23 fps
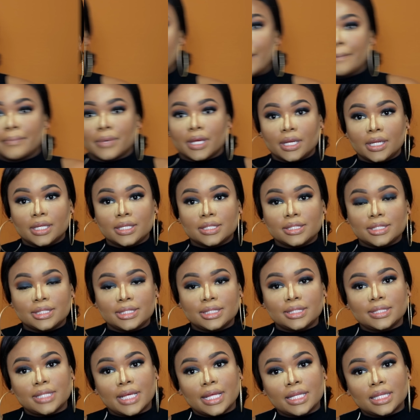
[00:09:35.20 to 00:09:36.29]
I'm gonna
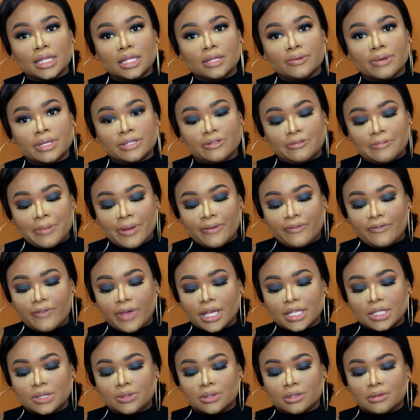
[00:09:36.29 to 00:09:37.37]
set the rest of my
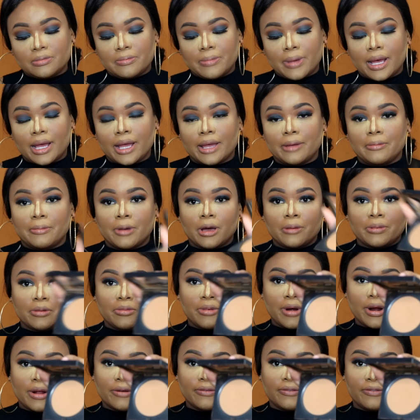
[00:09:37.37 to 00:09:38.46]
face with my Bobbi
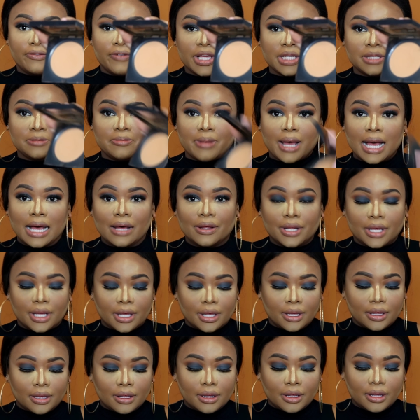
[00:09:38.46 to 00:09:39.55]
Brown face
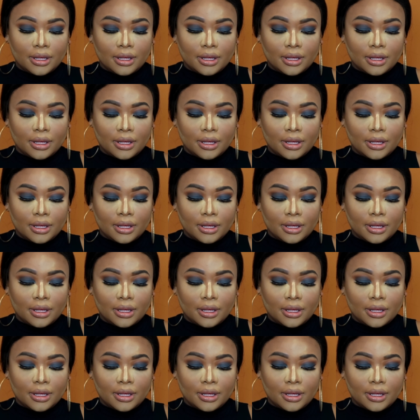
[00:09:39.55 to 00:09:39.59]
powder.